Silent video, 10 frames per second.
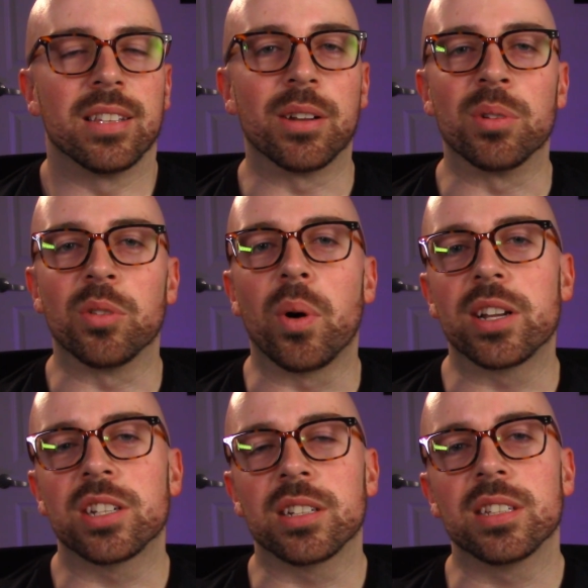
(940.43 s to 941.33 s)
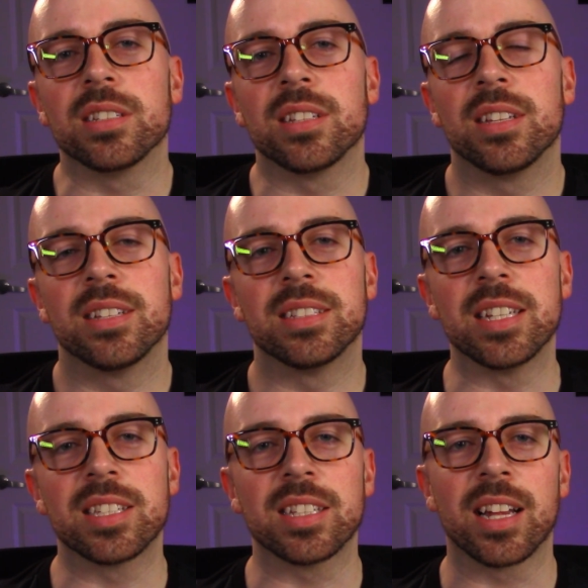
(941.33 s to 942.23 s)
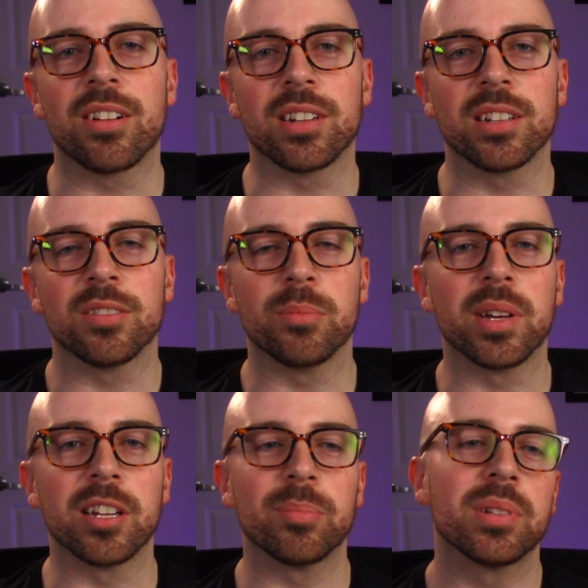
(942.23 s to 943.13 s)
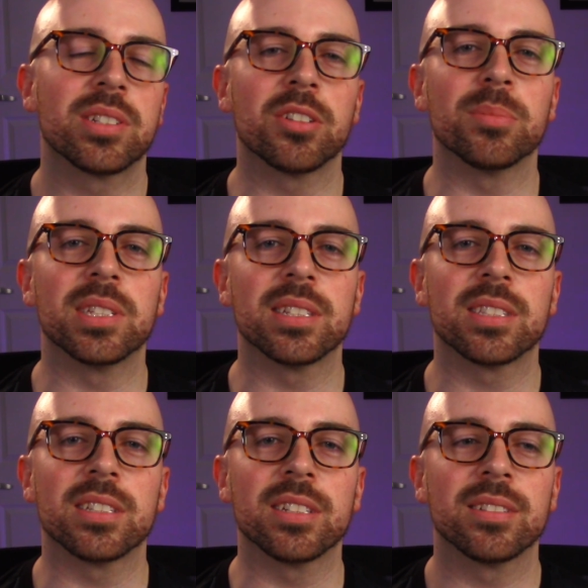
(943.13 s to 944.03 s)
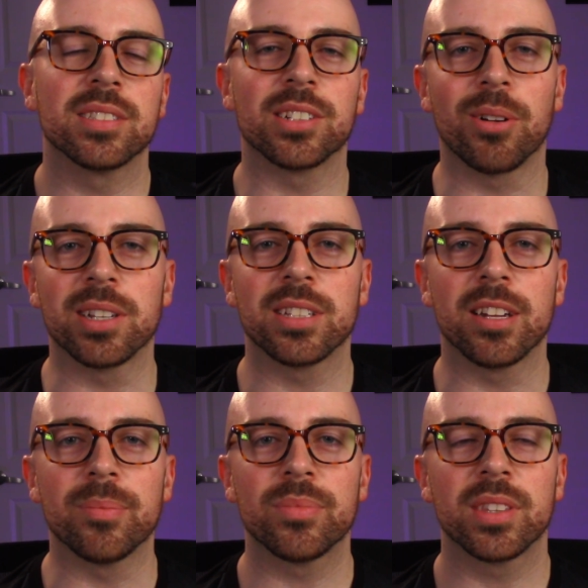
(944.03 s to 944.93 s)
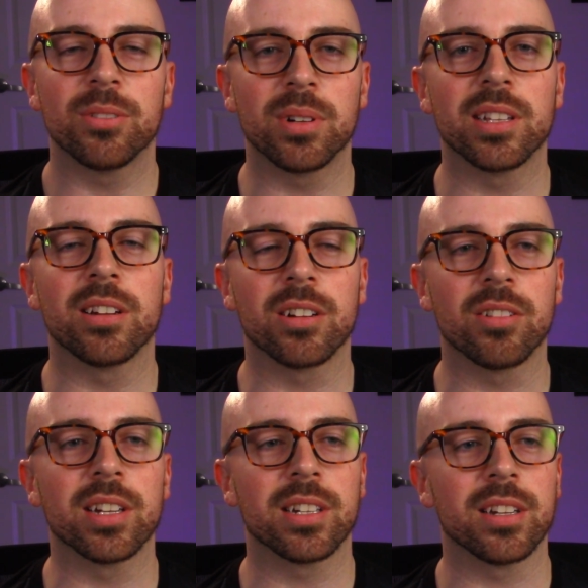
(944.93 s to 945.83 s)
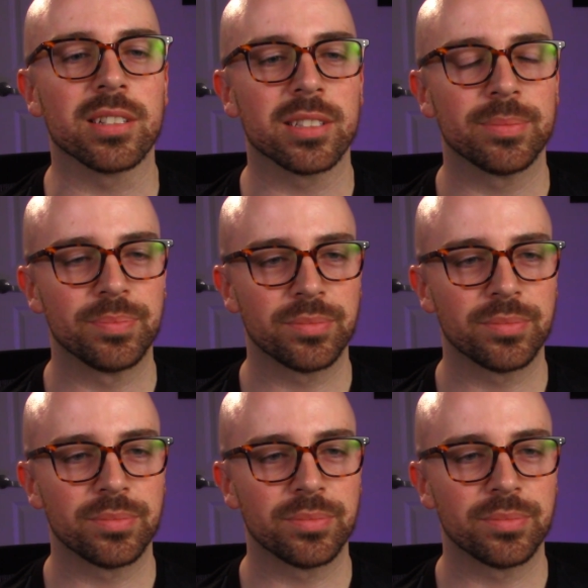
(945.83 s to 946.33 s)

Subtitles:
They were in the Washington, D.C. area. We met up, showed them D.C. It's a great time. They really are great guys.